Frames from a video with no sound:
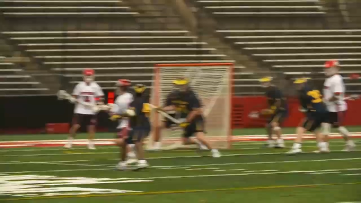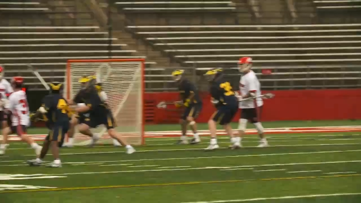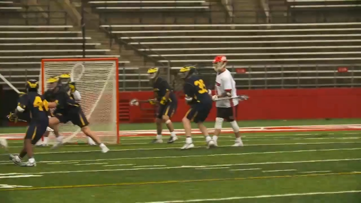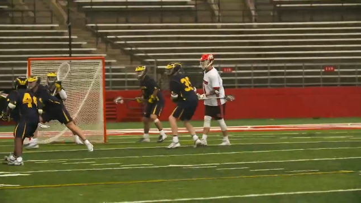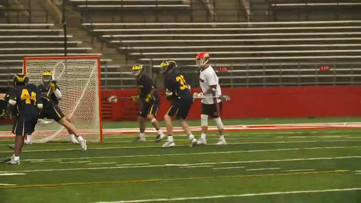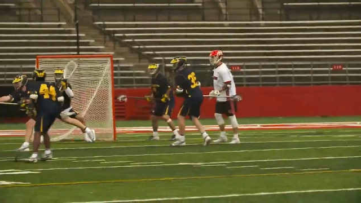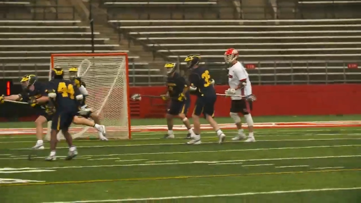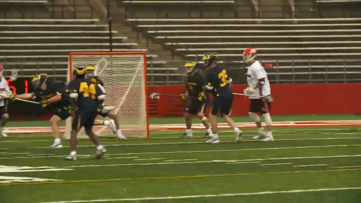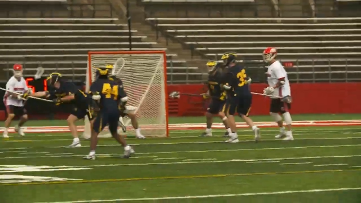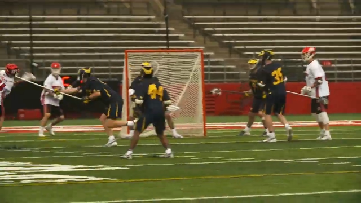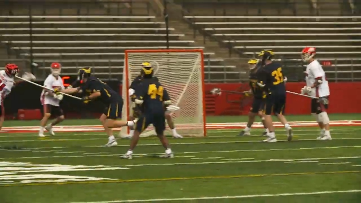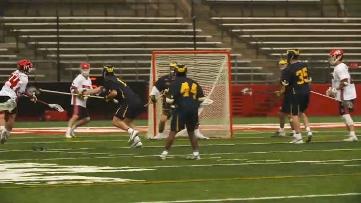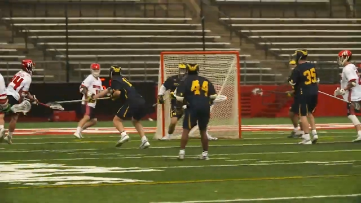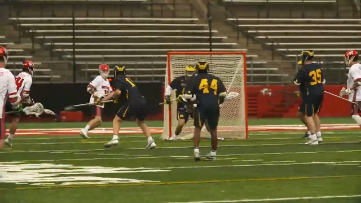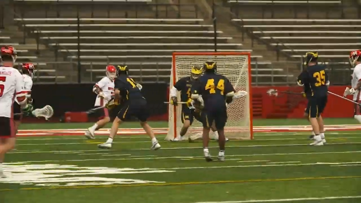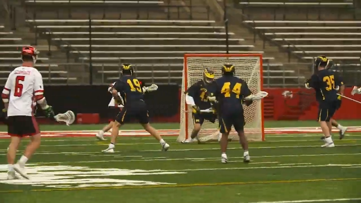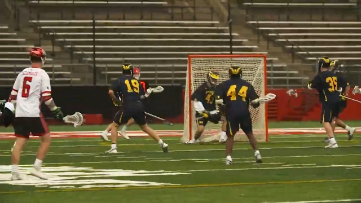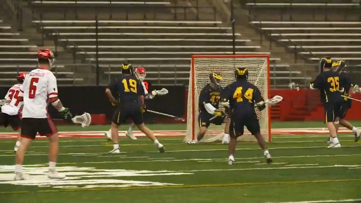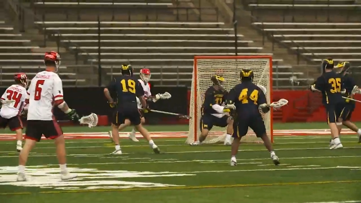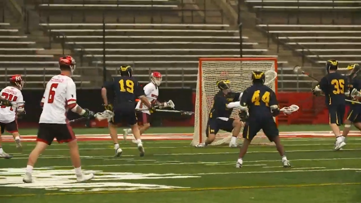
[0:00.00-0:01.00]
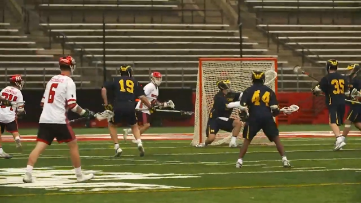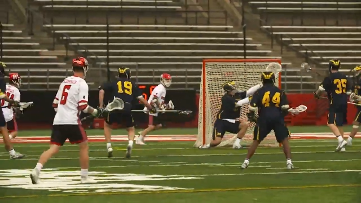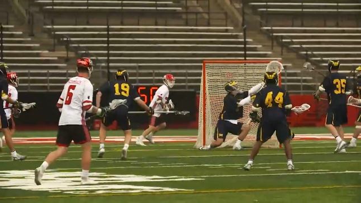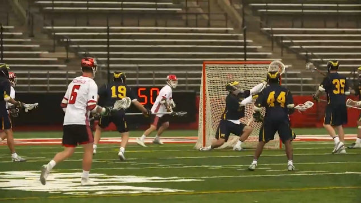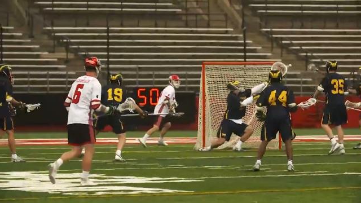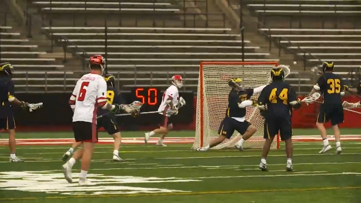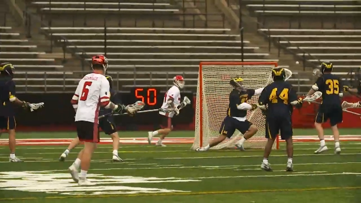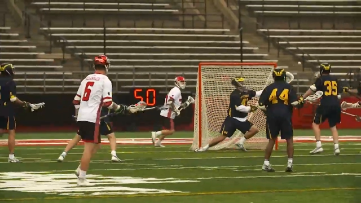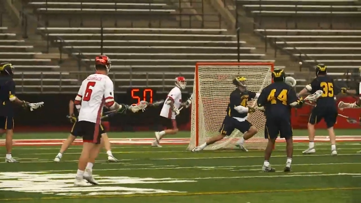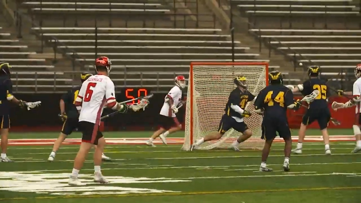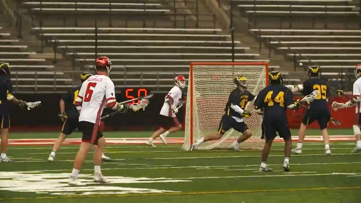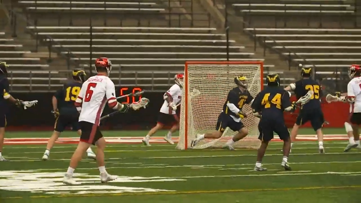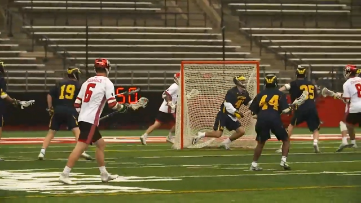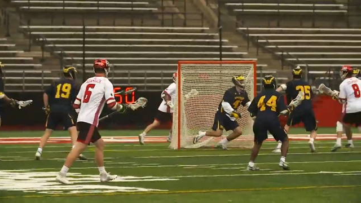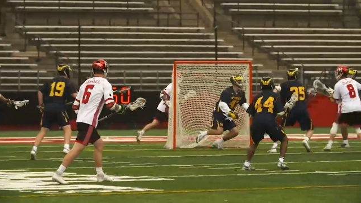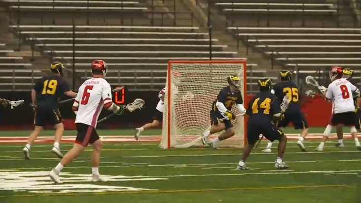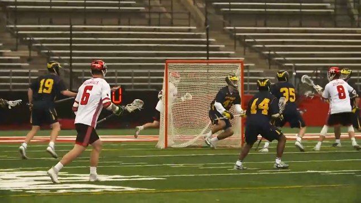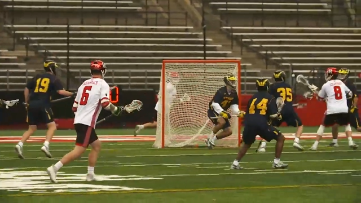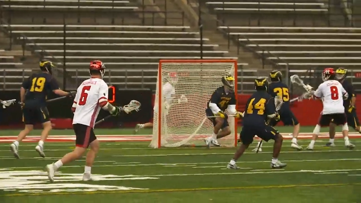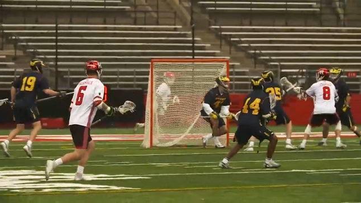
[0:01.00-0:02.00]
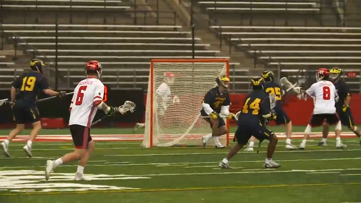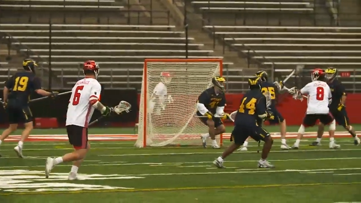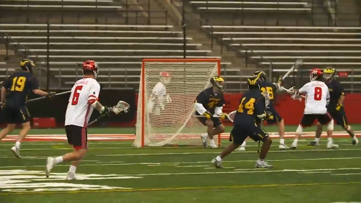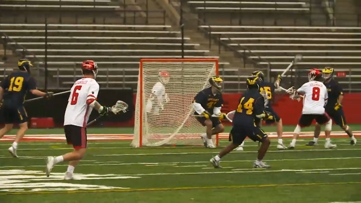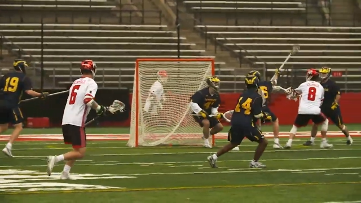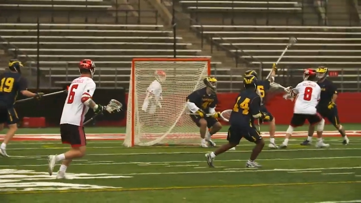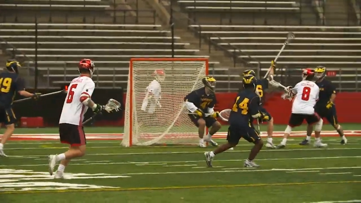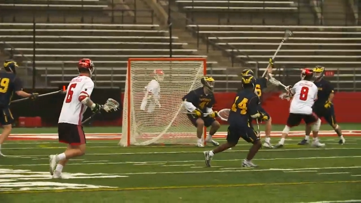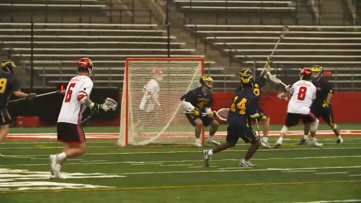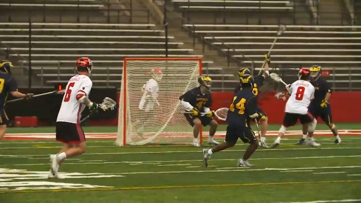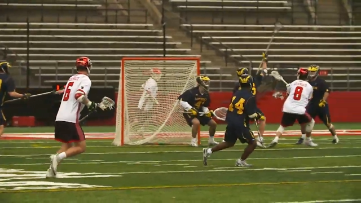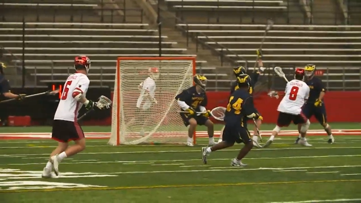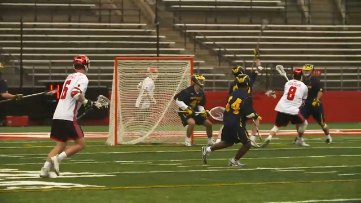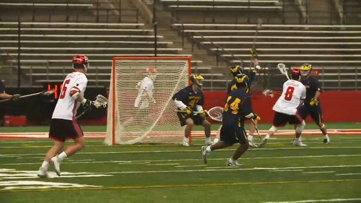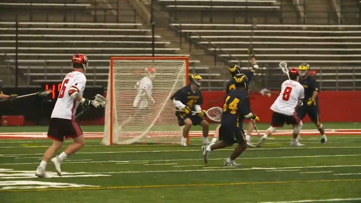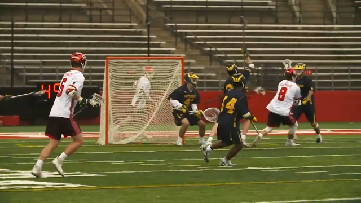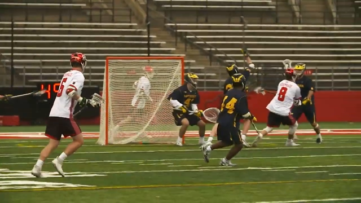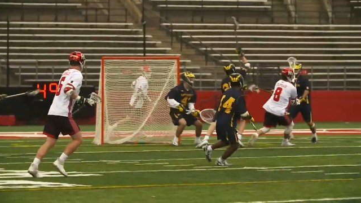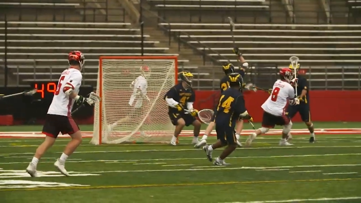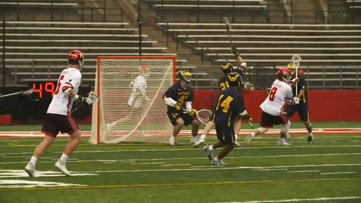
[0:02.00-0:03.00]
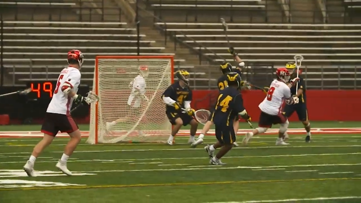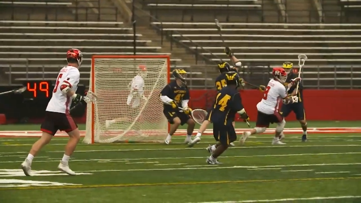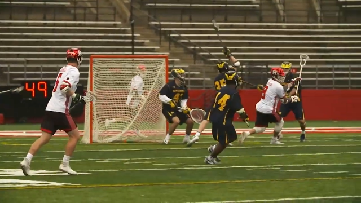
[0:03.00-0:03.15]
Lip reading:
Nobody's mouth can be seen.